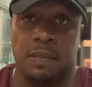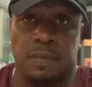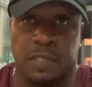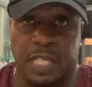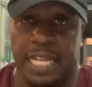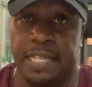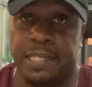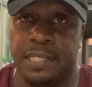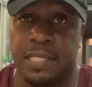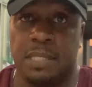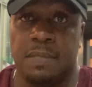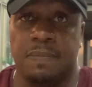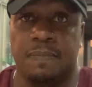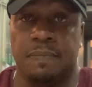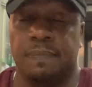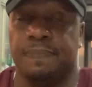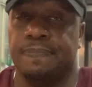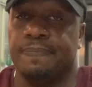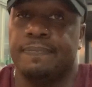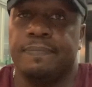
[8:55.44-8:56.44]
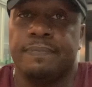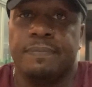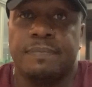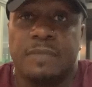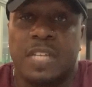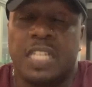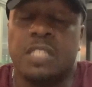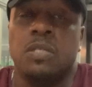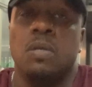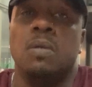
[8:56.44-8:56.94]
that's
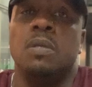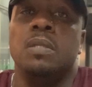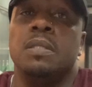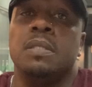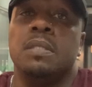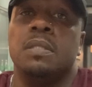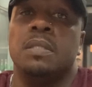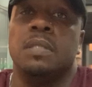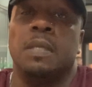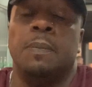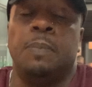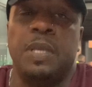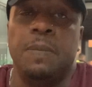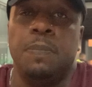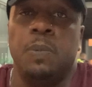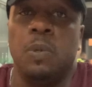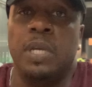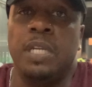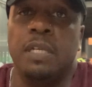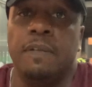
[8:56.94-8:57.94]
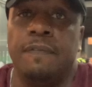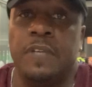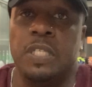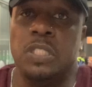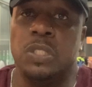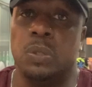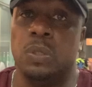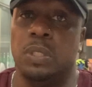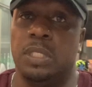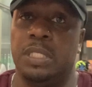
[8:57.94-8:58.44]
on the people
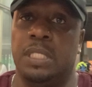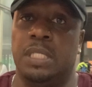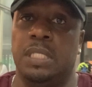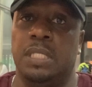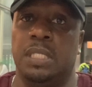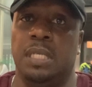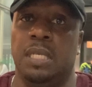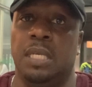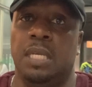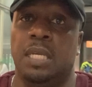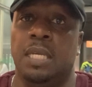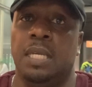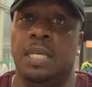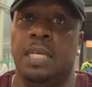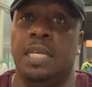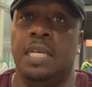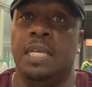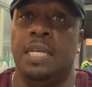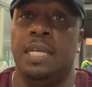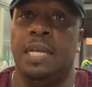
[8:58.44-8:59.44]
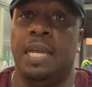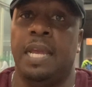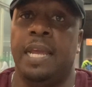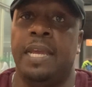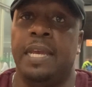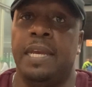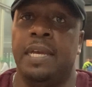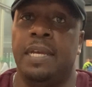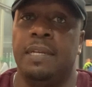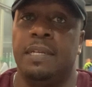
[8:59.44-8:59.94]
individually.
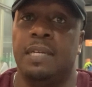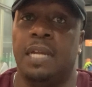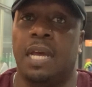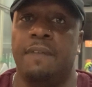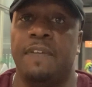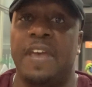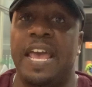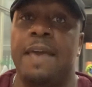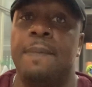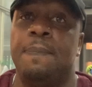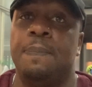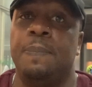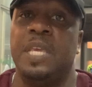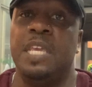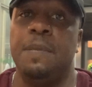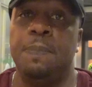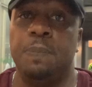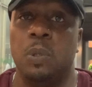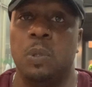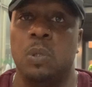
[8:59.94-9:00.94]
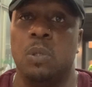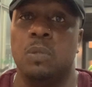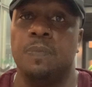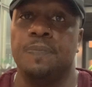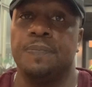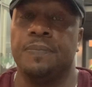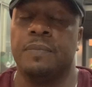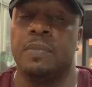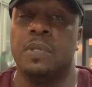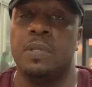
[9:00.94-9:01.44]
And I've had people
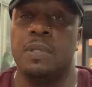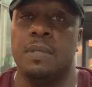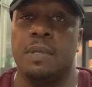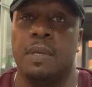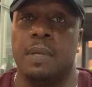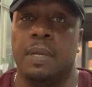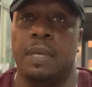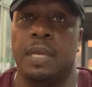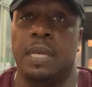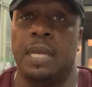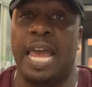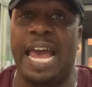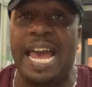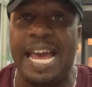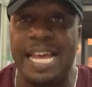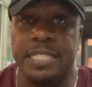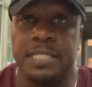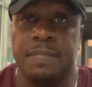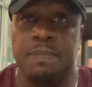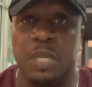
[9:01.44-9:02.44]
ask